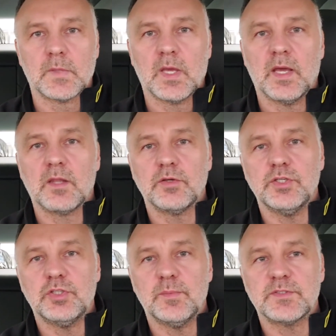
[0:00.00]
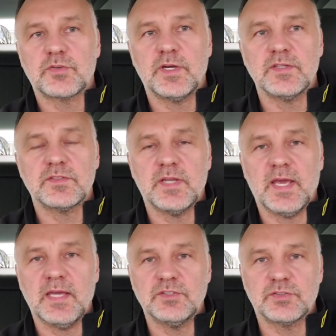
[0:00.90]
Hello YouTube, it's Chris, and
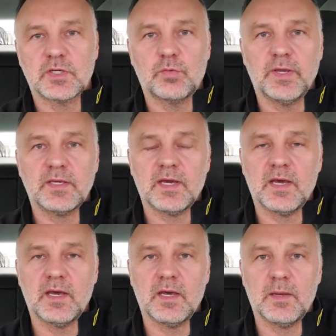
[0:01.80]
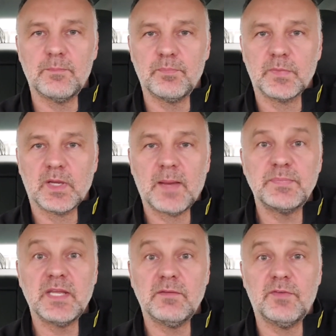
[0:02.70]
hey, just a quick
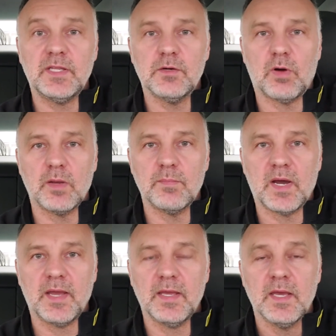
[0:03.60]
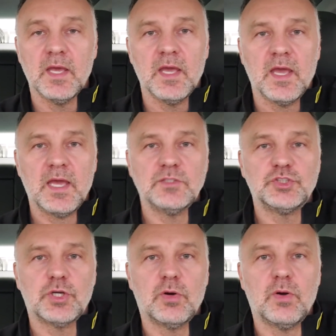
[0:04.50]
update video on my
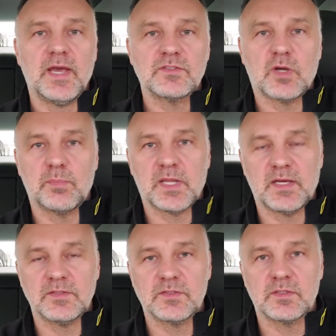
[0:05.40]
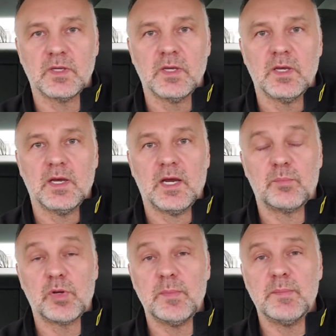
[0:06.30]
Hansshow SR Plus
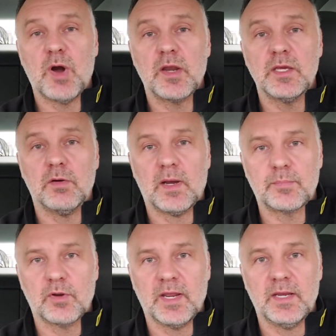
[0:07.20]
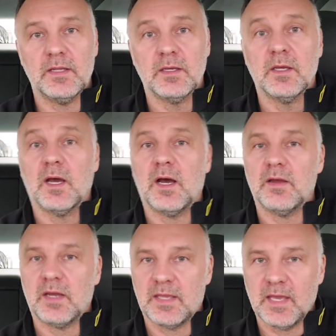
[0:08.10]
premium audio upgrade.
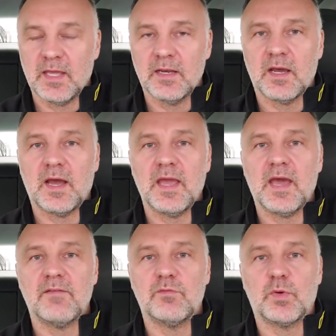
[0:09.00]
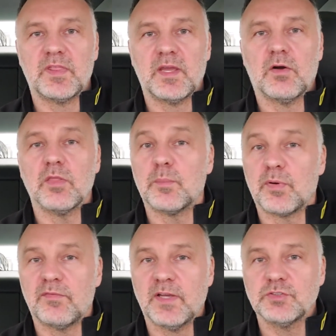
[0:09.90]
Again, I have what they call the
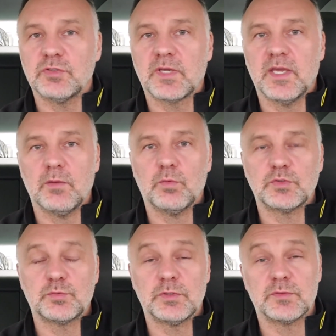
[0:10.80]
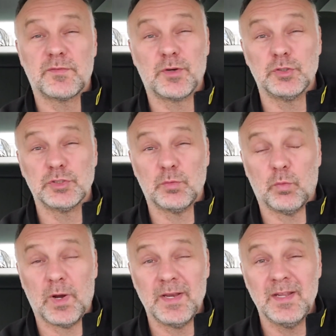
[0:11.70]
professional kit, which was version
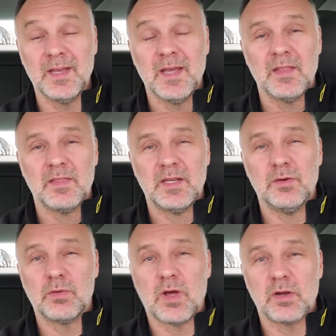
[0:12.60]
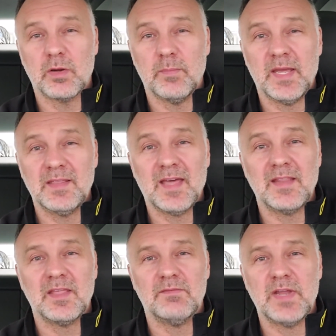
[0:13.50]
1. They no longer make
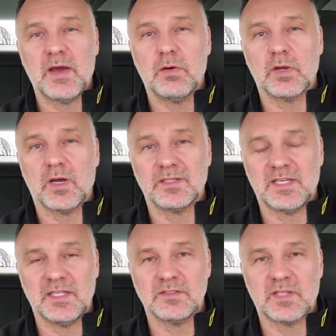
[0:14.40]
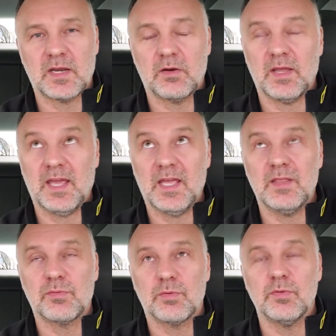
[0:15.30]
that. They've now got kits that are A
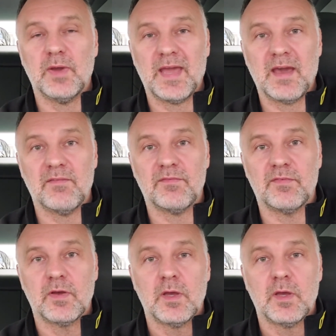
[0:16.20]
through F.